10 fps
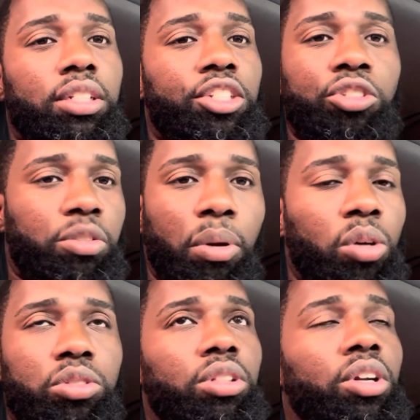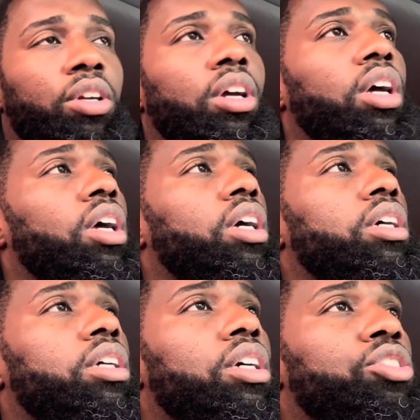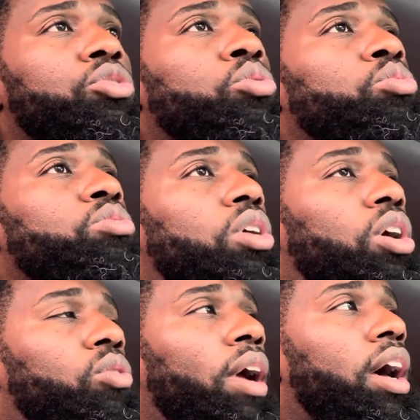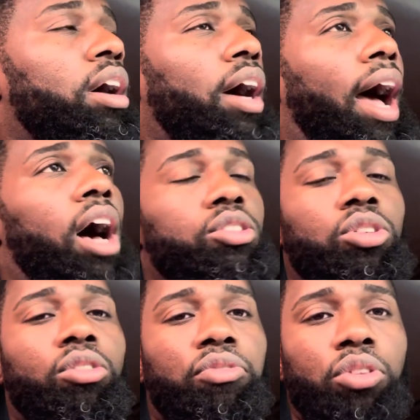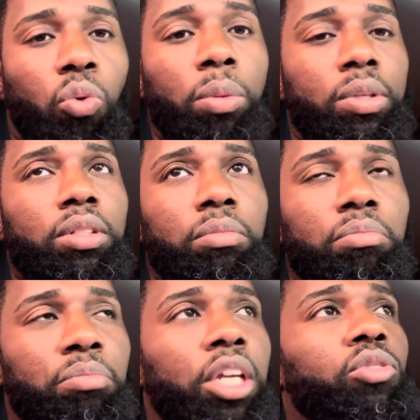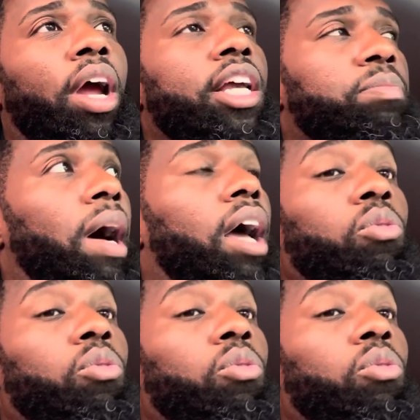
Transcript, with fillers: that you're supposed to learn because you around a household full of women, being raised by